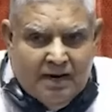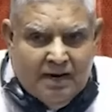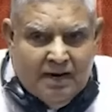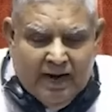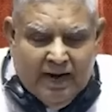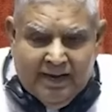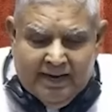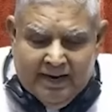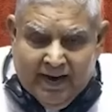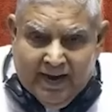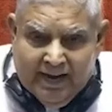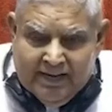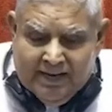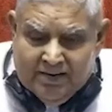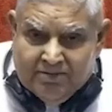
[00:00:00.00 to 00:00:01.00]
I
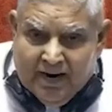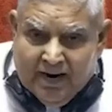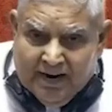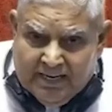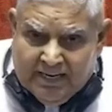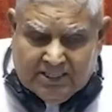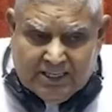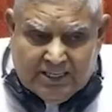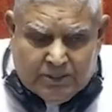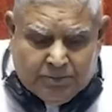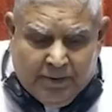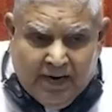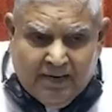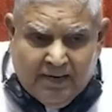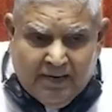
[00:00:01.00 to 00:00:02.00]
have highest
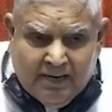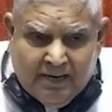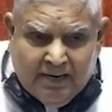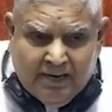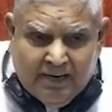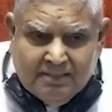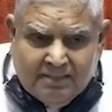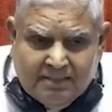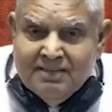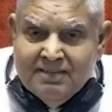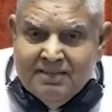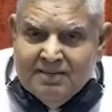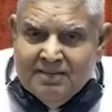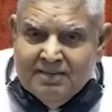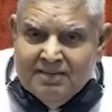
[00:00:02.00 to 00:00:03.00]
respect,
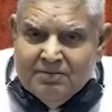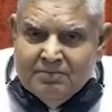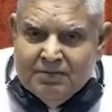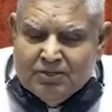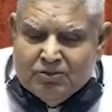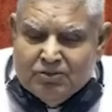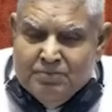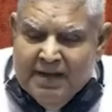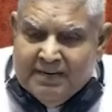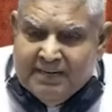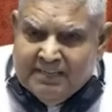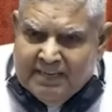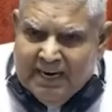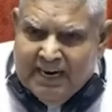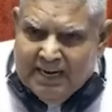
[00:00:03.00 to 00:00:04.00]
but to make
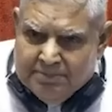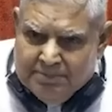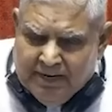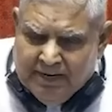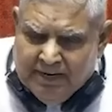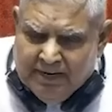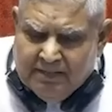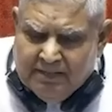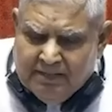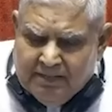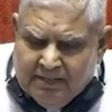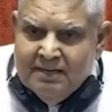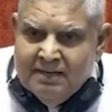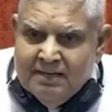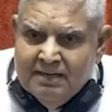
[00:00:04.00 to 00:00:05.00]
it a habit,
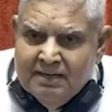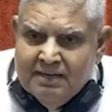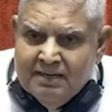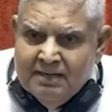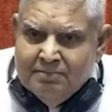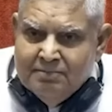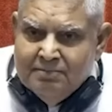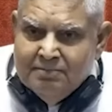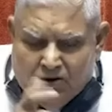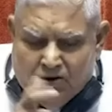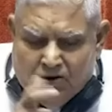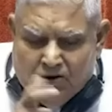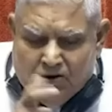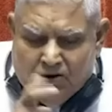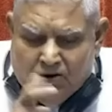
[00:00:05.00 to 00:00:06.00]
my
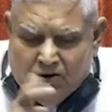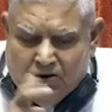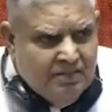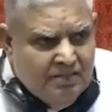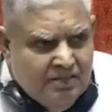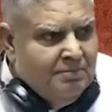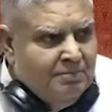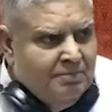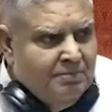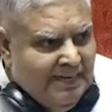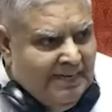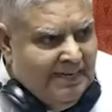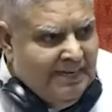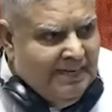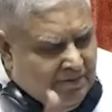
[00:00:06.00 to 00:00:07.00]
tone, my
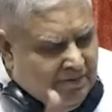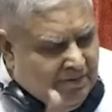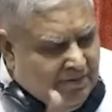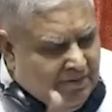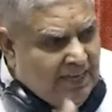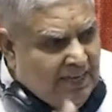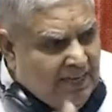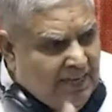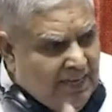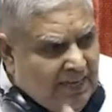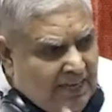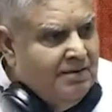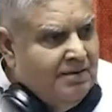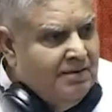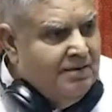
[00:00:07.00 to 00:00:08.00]
language,
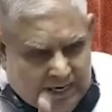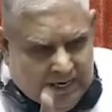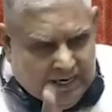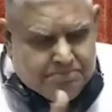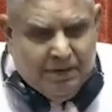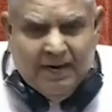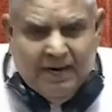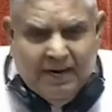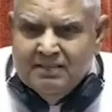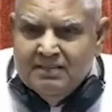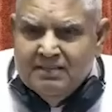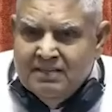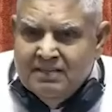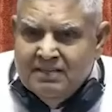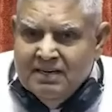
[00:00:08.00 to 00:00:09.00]
my temper,
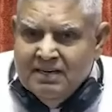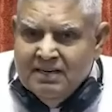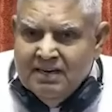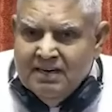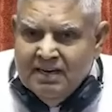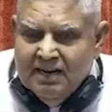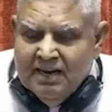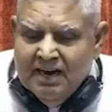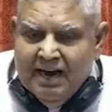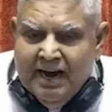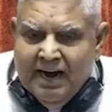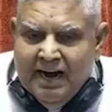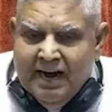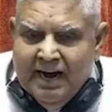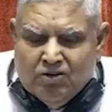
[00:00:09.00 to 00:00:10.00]

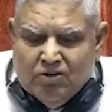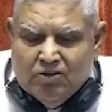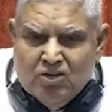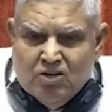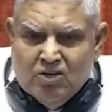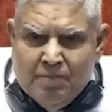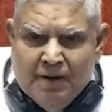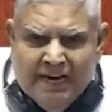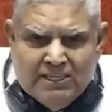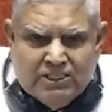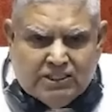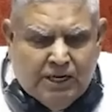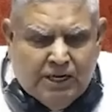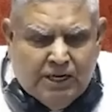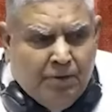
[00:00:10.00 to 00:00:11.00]
I don't go by
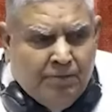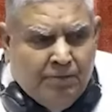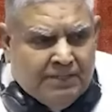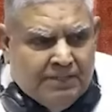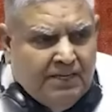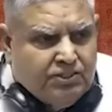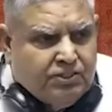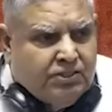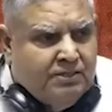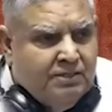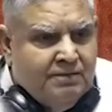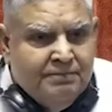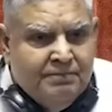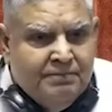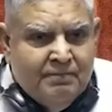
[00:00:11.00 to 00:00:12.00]
script of others.
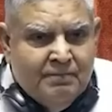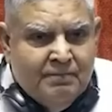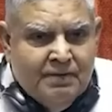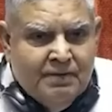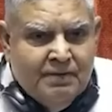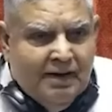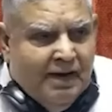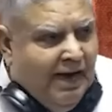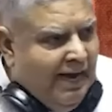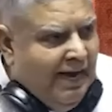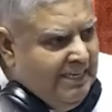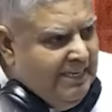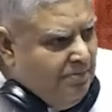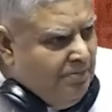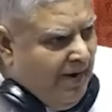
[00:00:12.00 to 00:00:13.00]
I
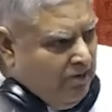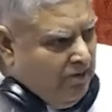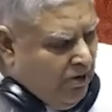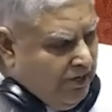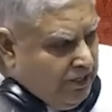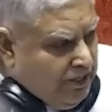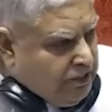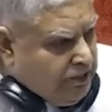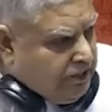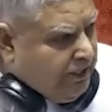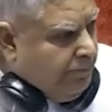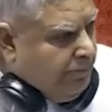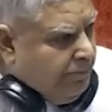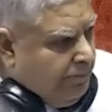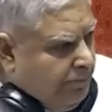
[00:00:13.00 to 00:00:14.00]
have my own
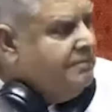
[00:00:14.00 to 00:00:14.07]
script.